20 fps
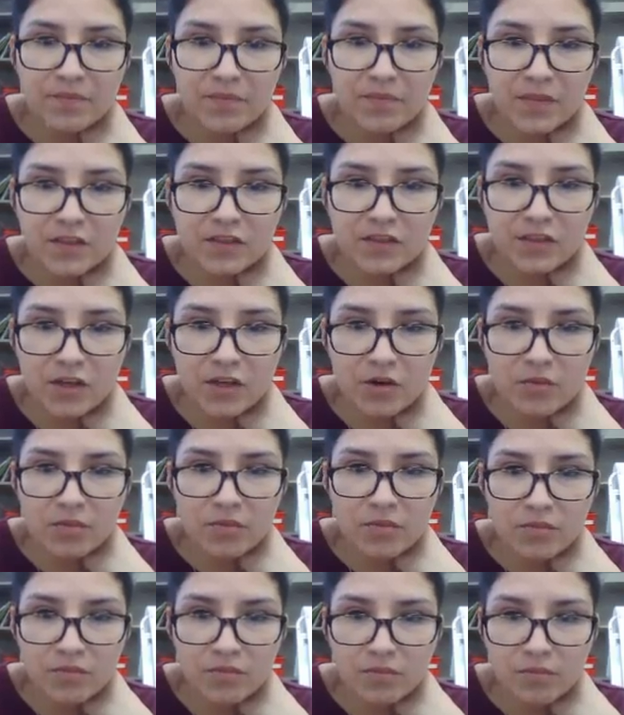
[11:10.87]
So
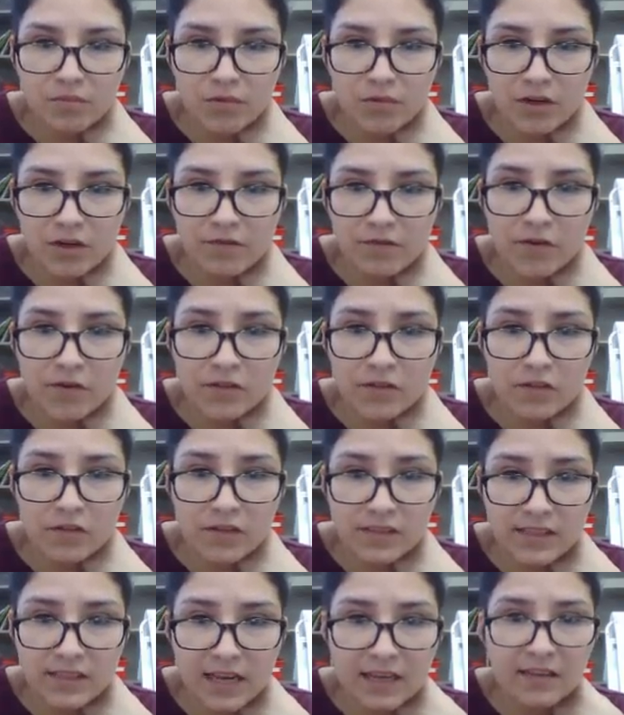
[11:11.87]
we're going to focus on the
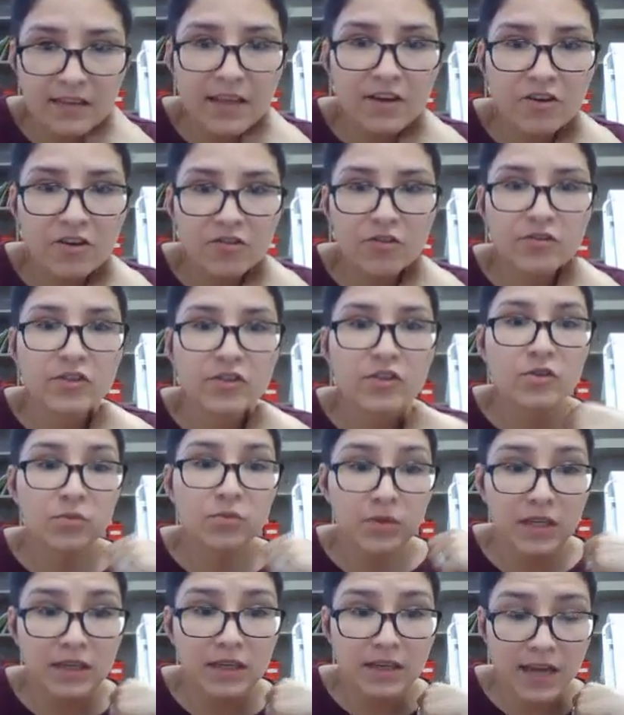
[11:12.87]
second letter in those
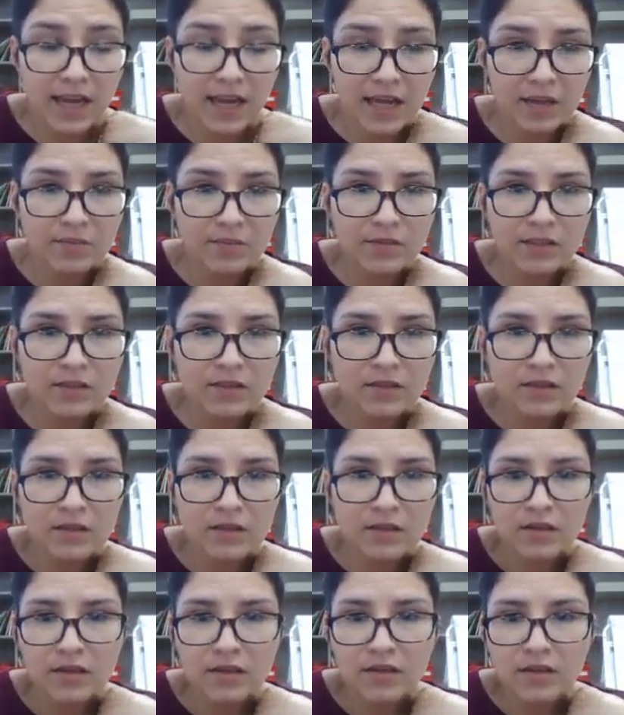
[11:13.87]
3 names.
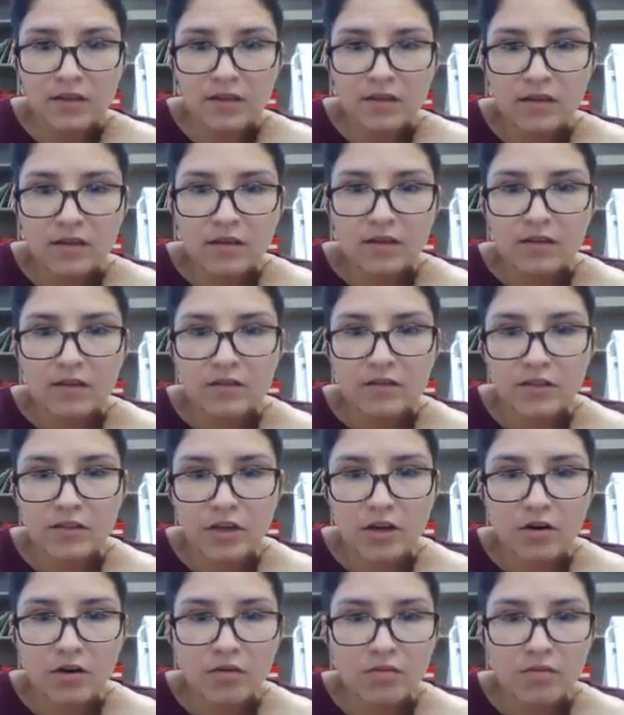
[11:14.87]
So